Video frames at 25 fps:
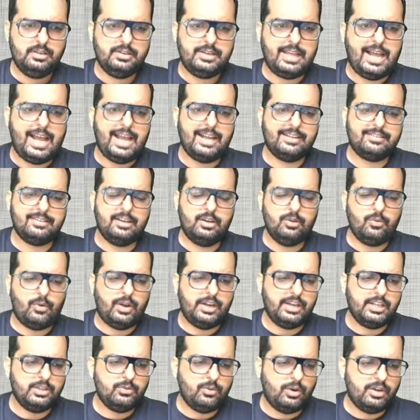Tax
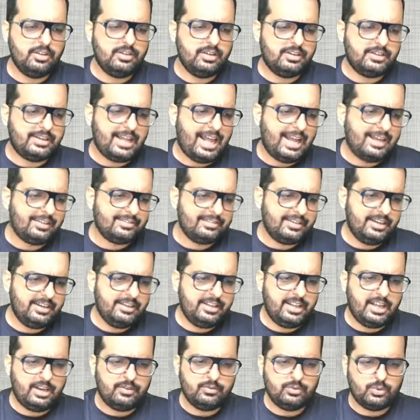advantage. What is the tax rate
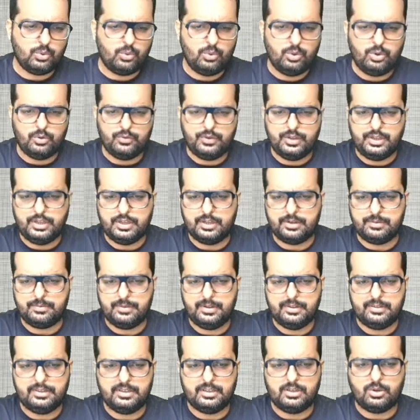they have told over here?
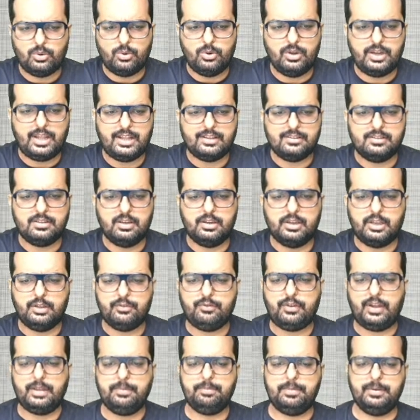Is it told as
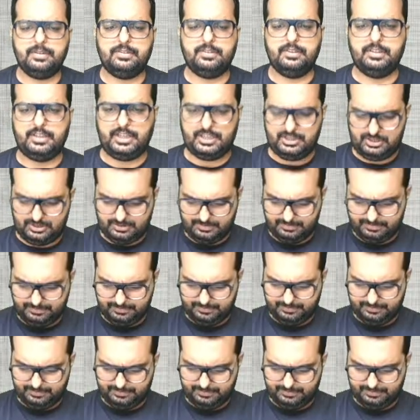35%?